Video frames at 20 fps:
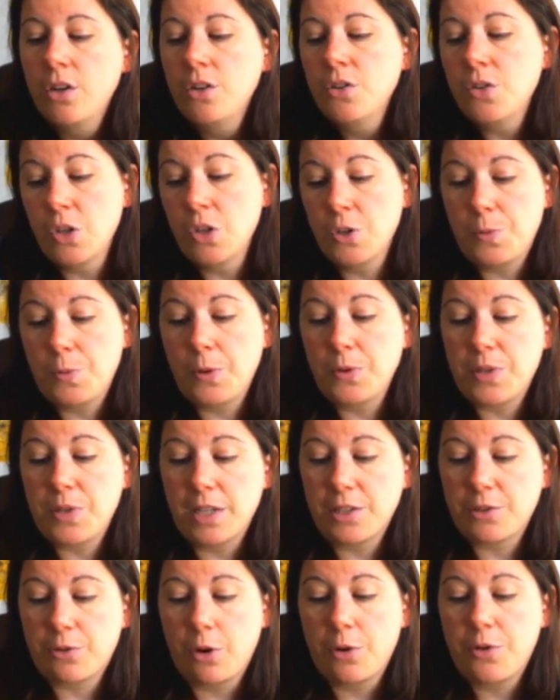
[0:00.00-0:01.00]
So I suppose
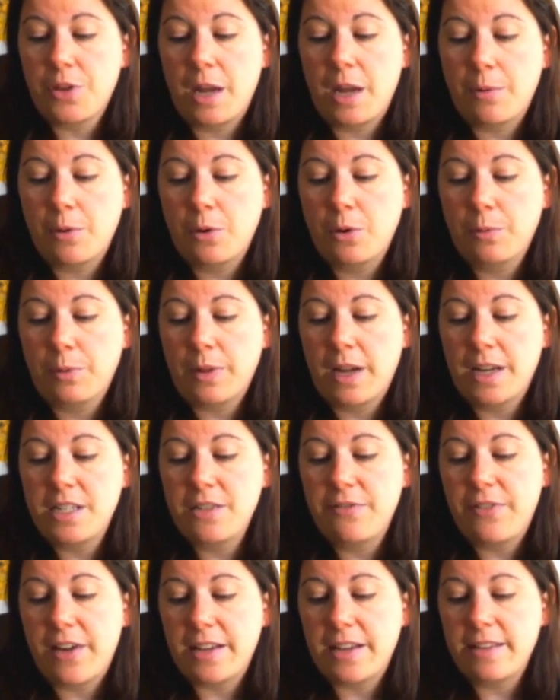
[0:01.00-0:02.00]
that's growth. I'm going to apply
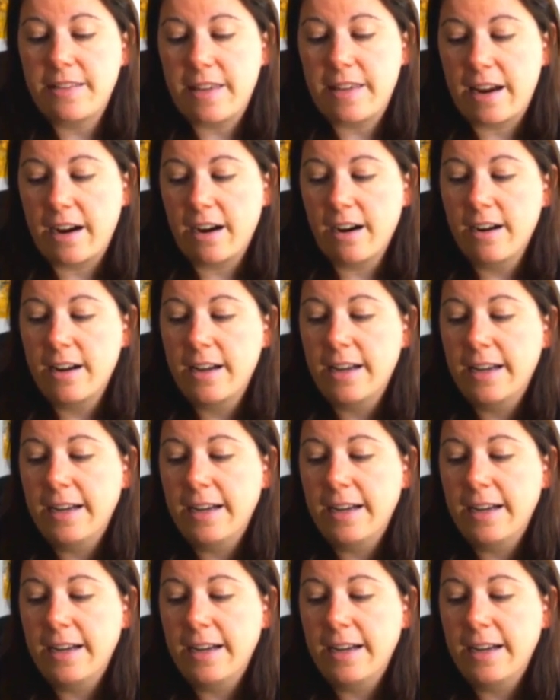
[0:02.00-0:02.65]
to vend there.